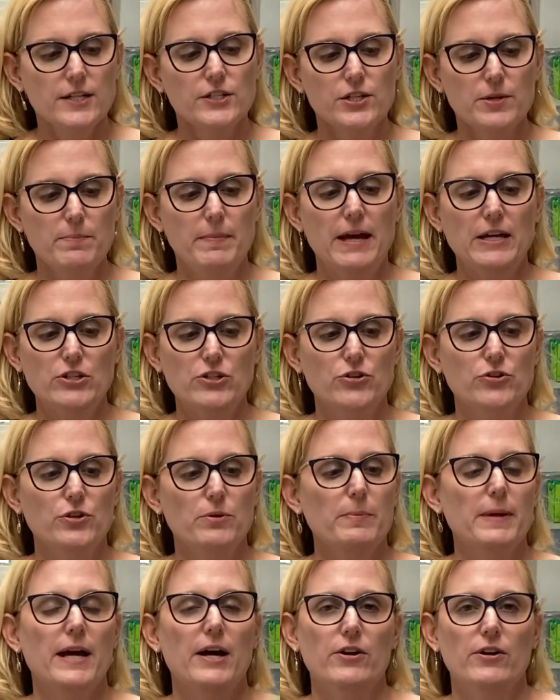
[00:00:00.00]
to measure the
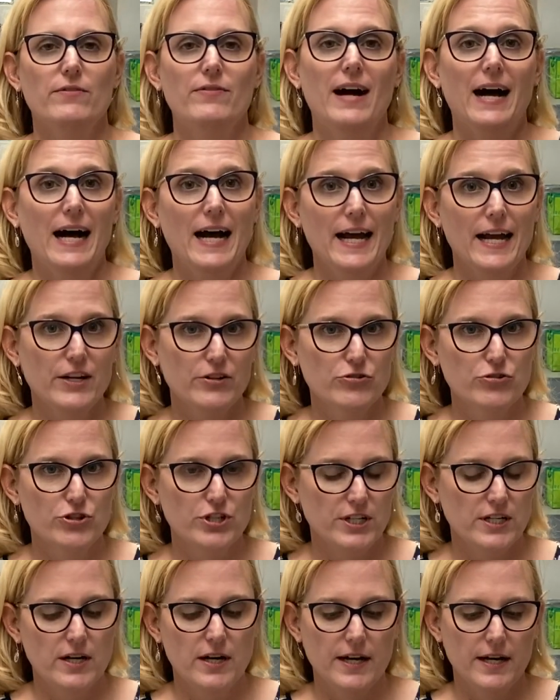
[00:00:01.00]
amount of
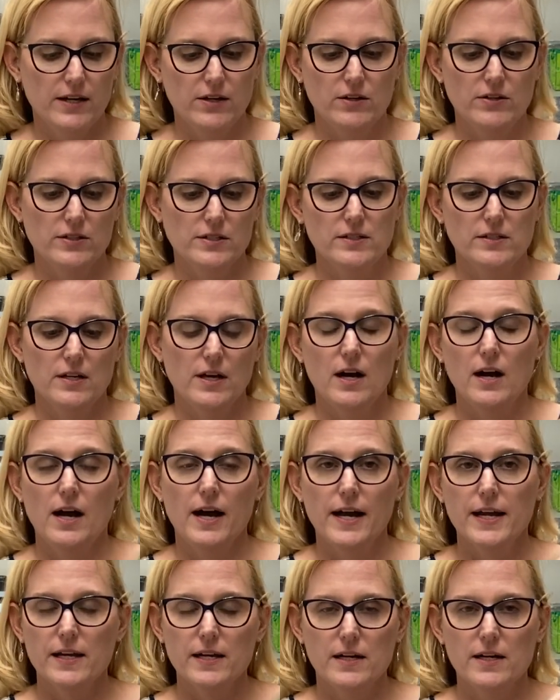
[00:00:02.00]
hydrogen ions,
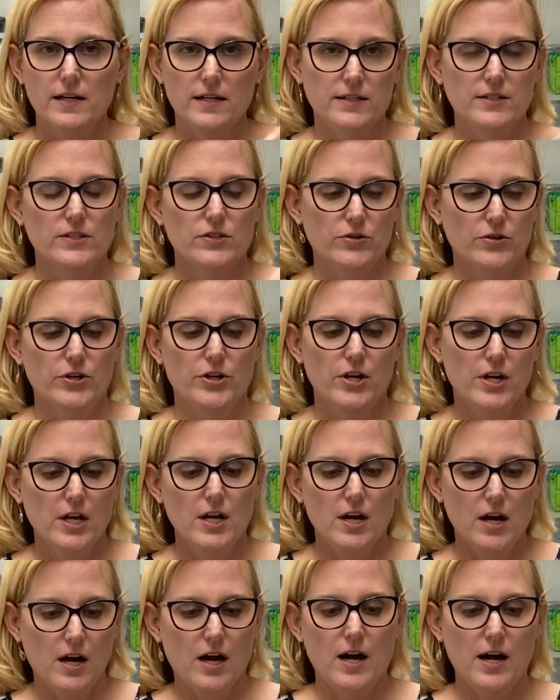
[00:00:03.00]
ions or
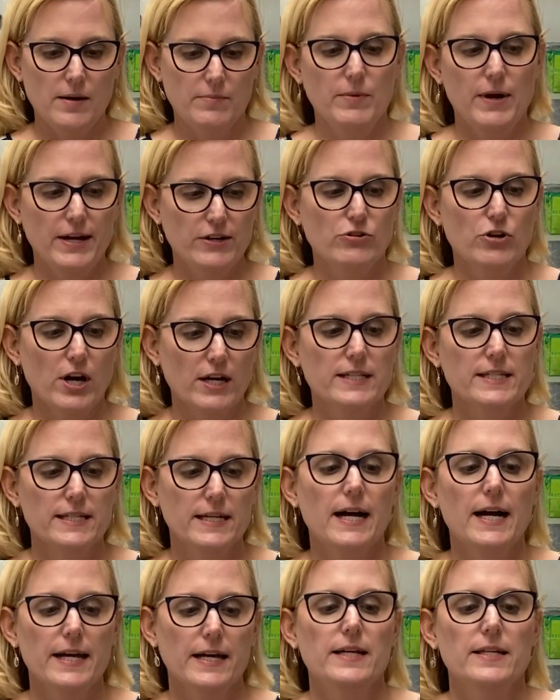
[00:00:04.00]
um, hydroxy
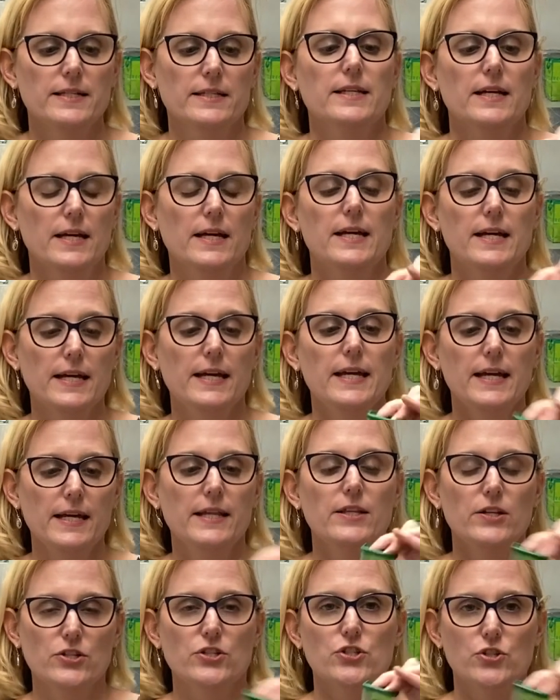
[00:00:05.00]
ions
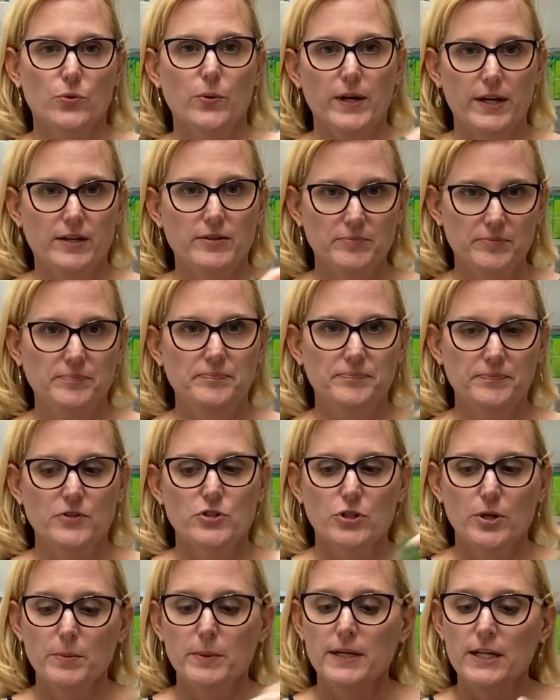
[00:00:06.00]
in the soil.
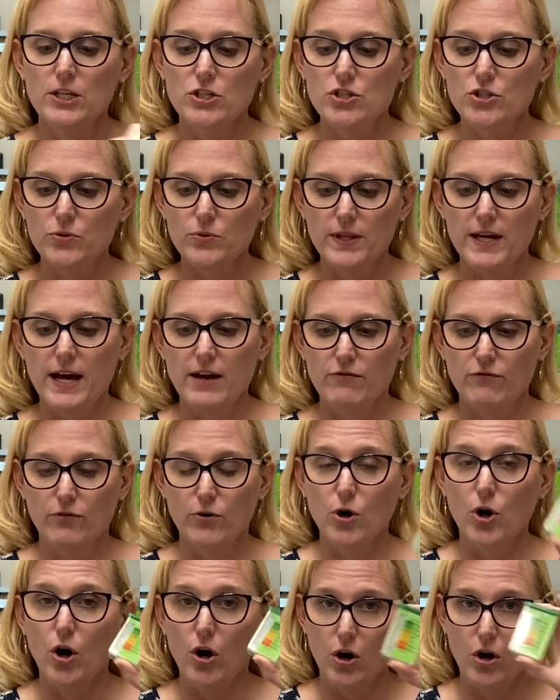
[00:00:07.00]
So I'm going to do that
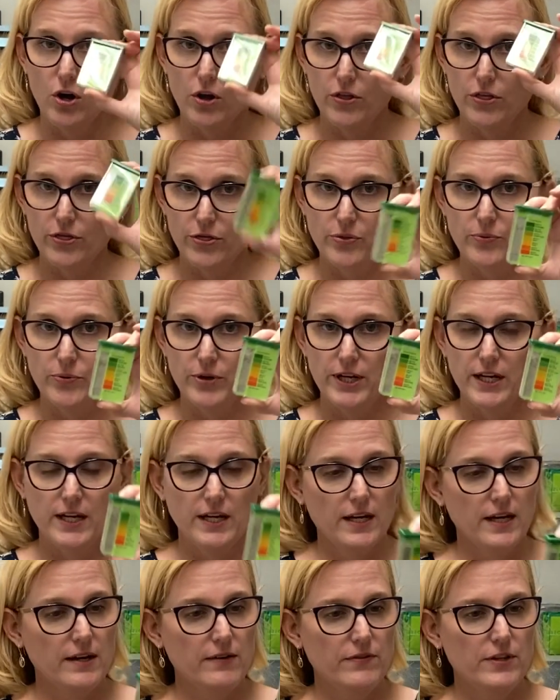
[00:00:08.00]
for all
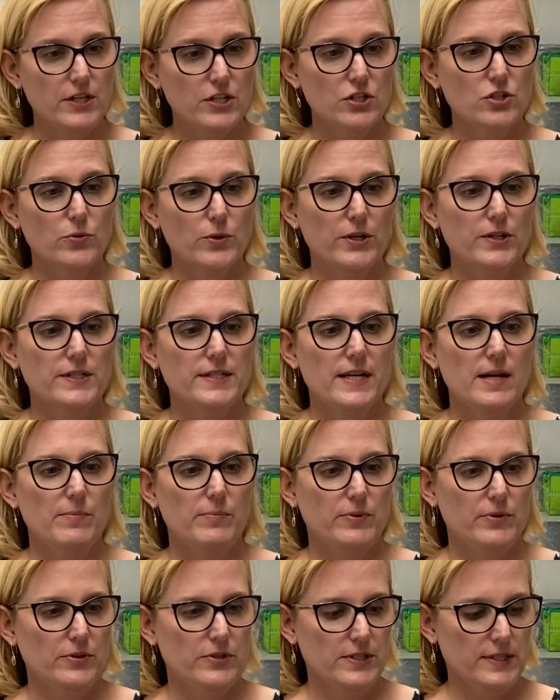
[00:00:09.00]
three of these soil
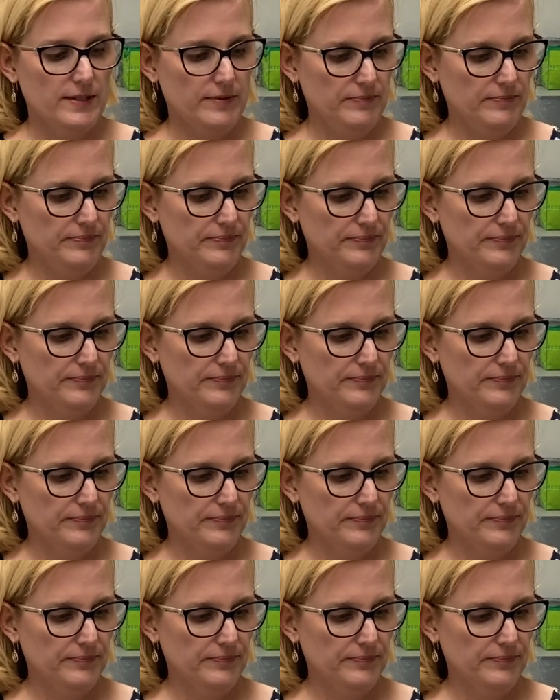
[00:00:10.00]
samples.